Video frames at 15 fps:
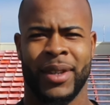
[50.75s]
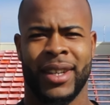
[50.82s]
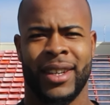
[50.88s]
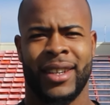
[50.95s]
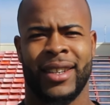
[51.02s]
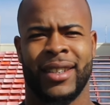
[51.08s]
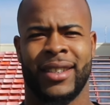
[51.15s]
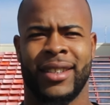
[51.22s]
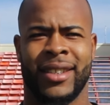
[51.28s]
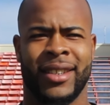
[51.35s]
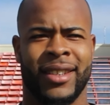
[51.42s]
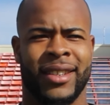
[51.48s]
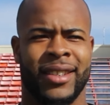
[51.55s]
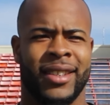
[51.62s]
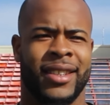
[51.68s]
Because
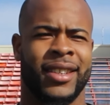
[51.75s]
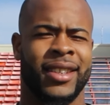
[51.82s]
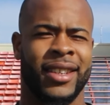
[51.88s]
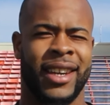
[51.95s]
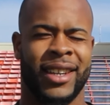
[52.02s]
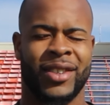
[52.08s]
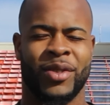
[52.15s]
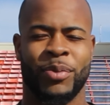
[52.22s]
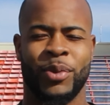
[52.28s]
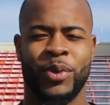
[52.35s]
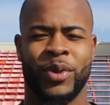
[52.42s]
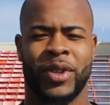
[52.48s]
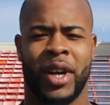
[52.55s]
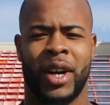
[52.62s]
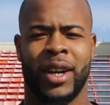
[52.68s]
he got a
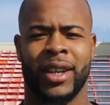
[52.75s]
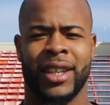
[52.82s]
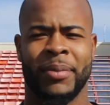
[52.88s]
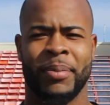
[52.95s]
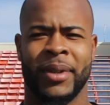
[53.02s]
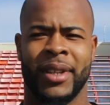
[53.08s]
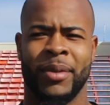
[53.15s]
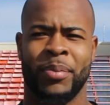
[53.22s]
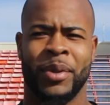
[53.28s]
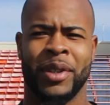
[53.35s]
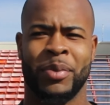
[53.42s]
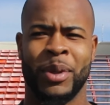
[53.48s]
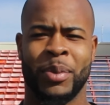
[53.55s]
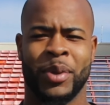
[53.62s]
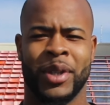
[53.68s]
smooth talk. He
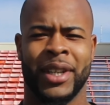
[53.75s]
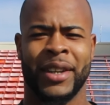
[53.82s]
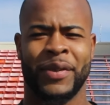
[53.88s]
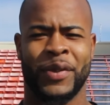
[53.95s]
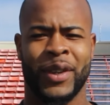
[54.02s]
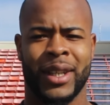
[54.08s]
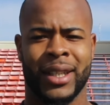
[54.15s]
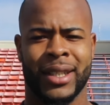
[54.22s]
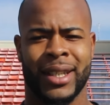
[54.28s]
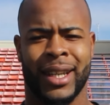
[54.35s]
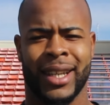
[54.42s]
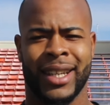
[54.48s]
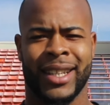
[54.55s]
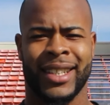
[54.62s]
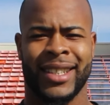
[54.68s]
puts people in their feelings,
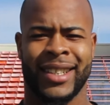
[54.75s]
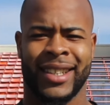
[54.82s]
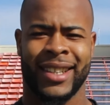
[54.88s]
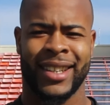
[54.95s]
I guess.